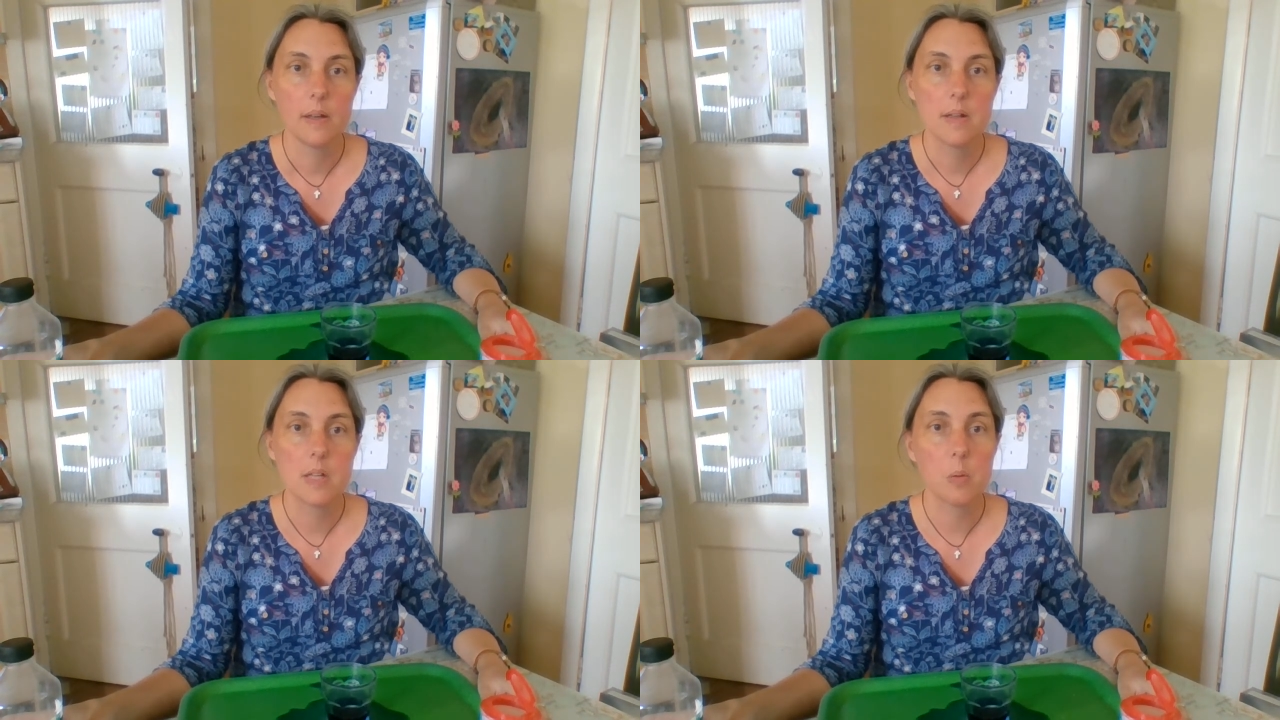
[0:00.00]

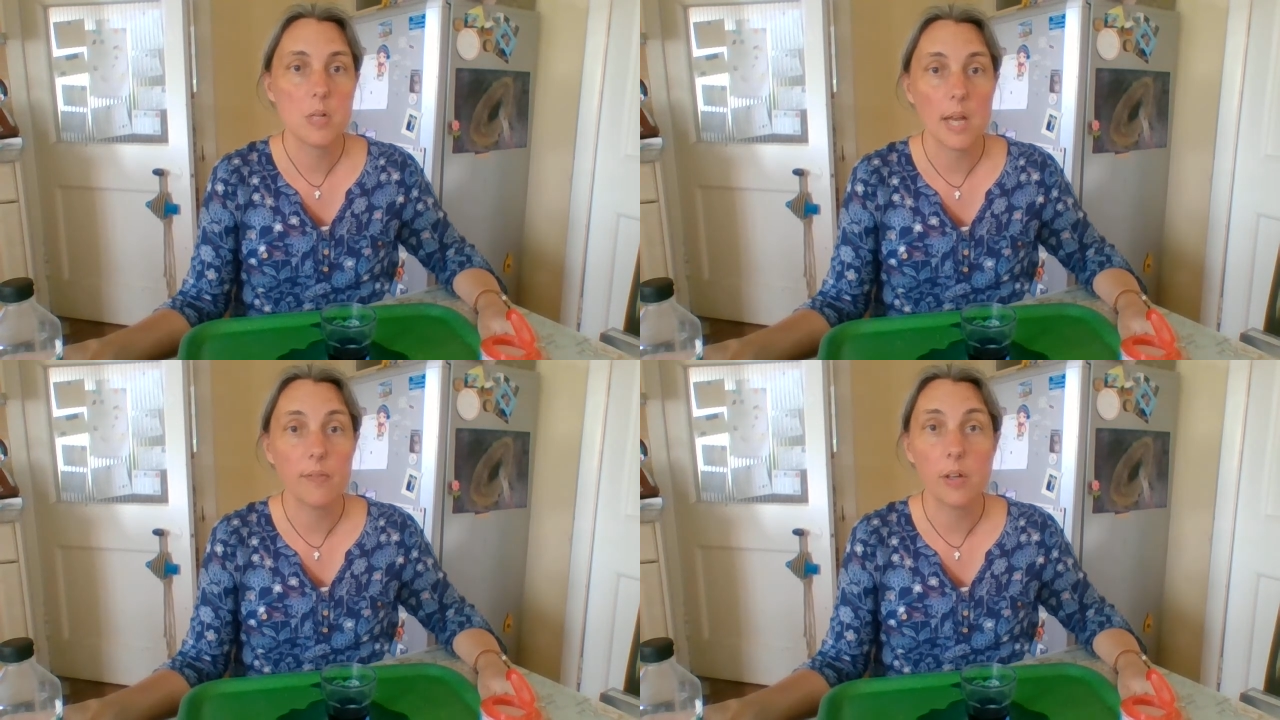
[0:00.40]
So
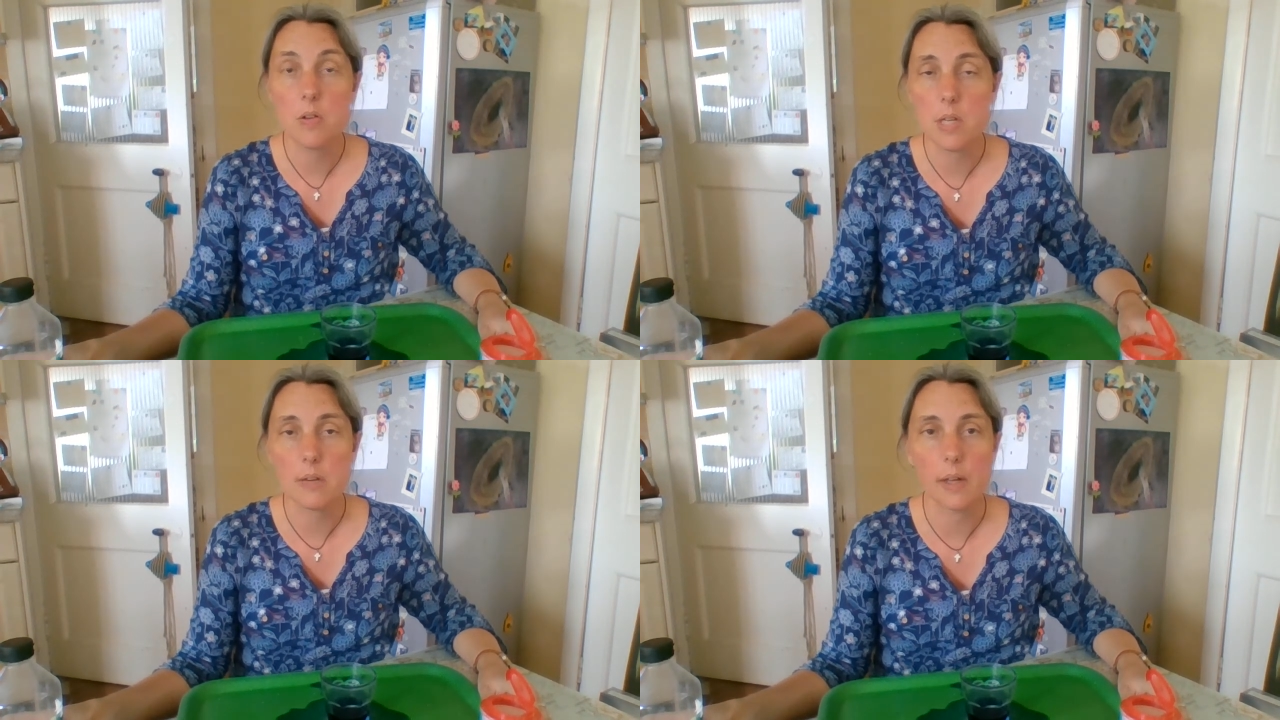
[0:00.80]
whatever you're
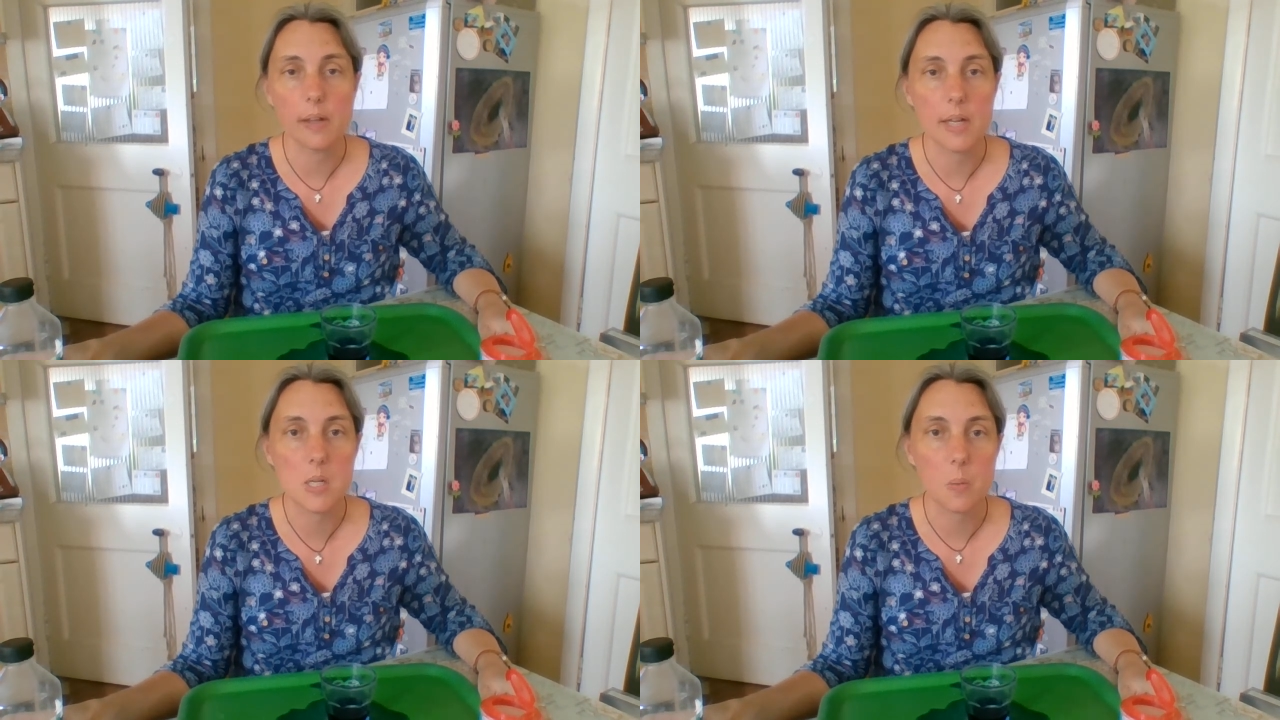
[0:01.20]
doing
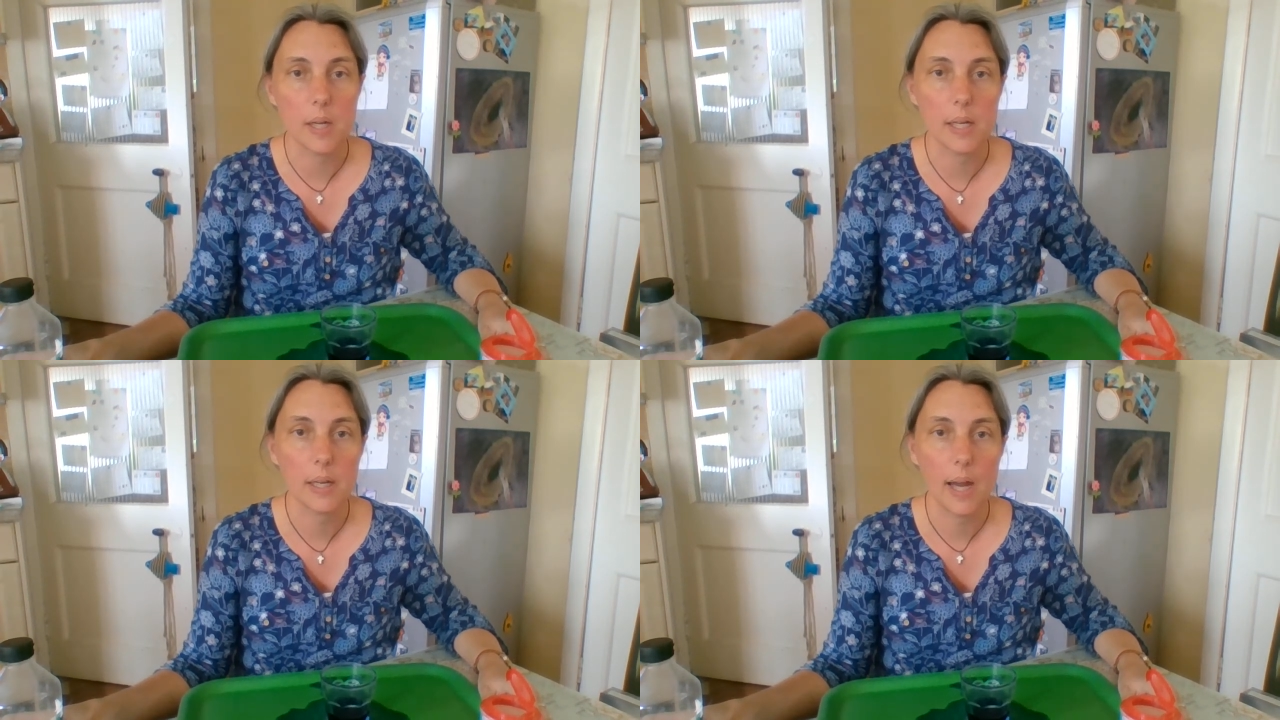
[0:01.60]
this week,